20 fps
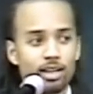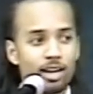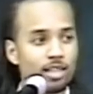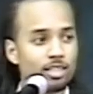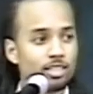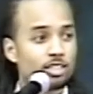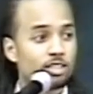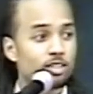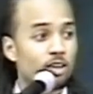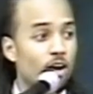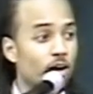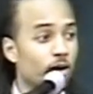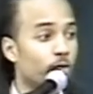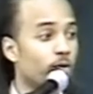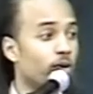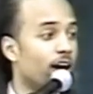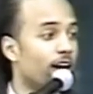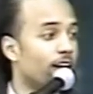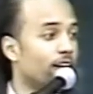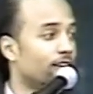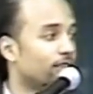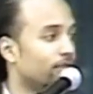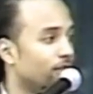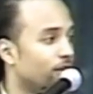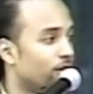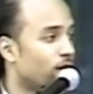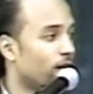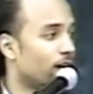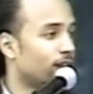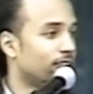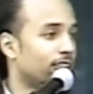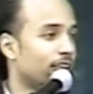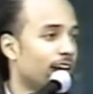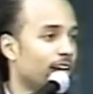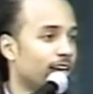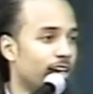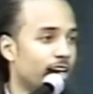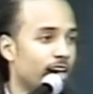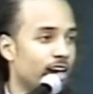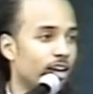But then I just thought about it, you know, when I
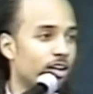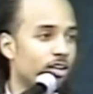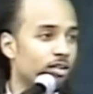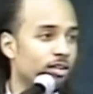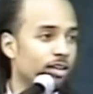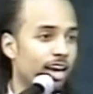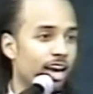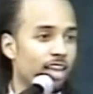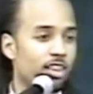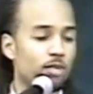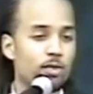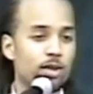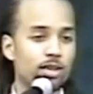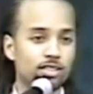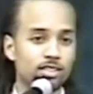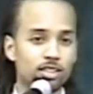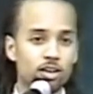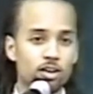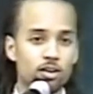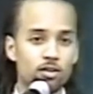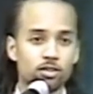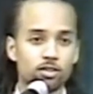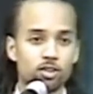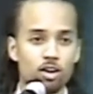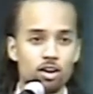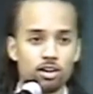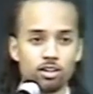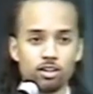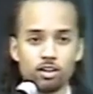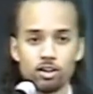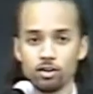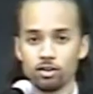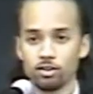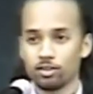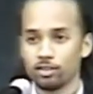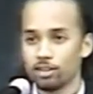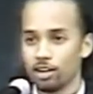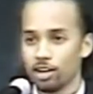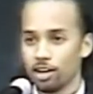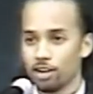sat down, gathered myself, started, you know,
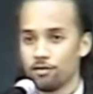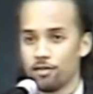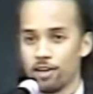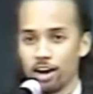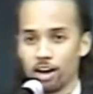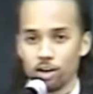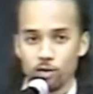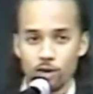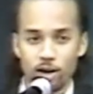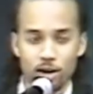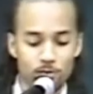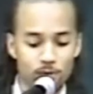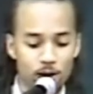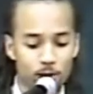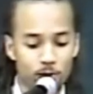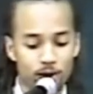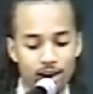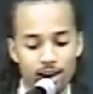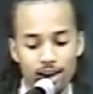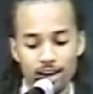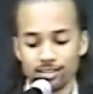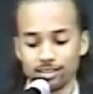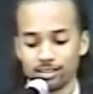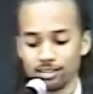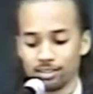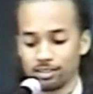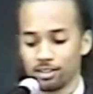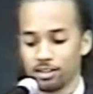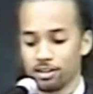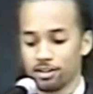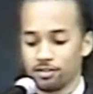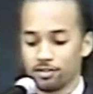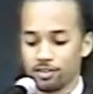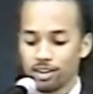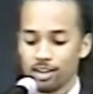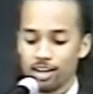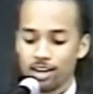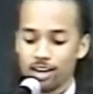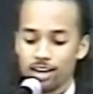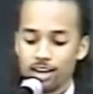evaluating my past and stuff.
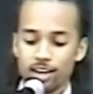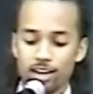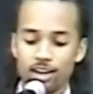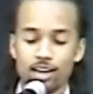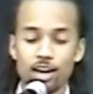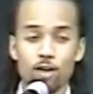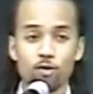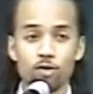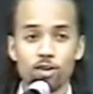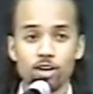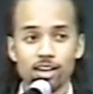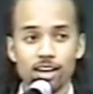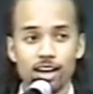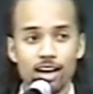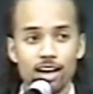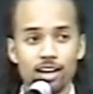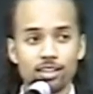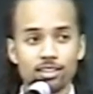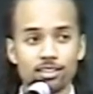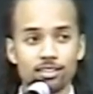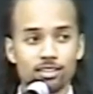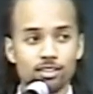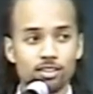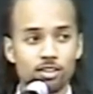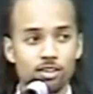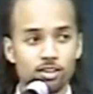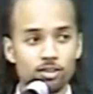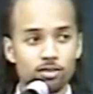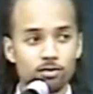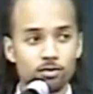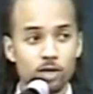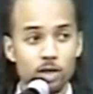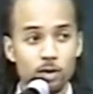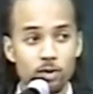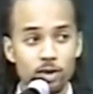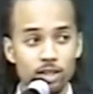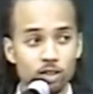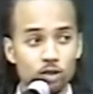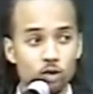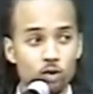And I realized, you know,
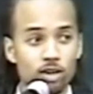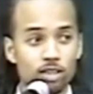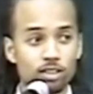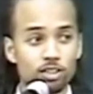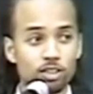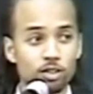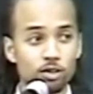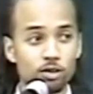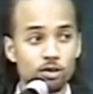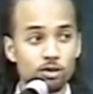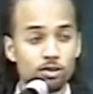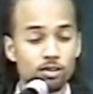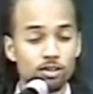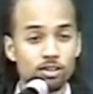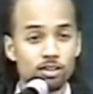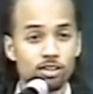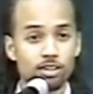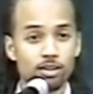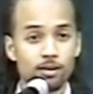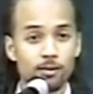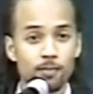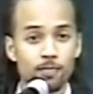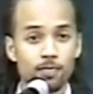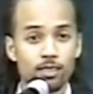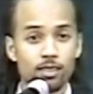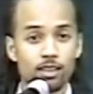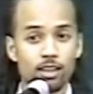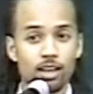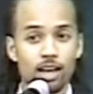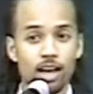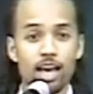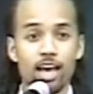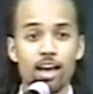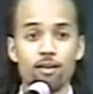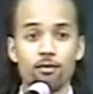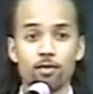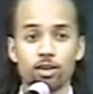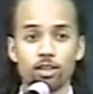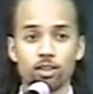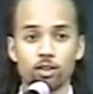me being 22, I
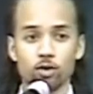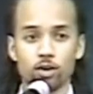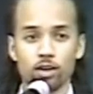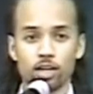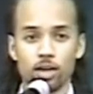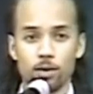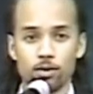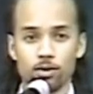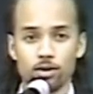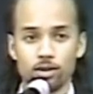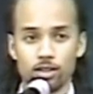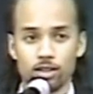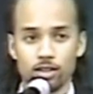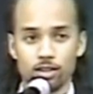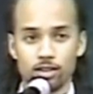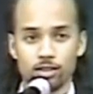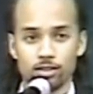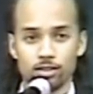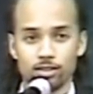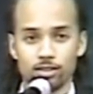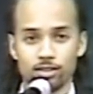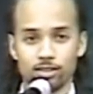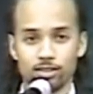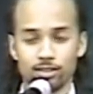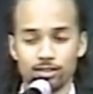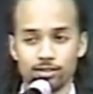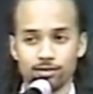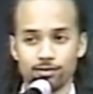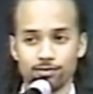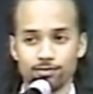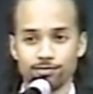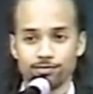have been through a couple of things.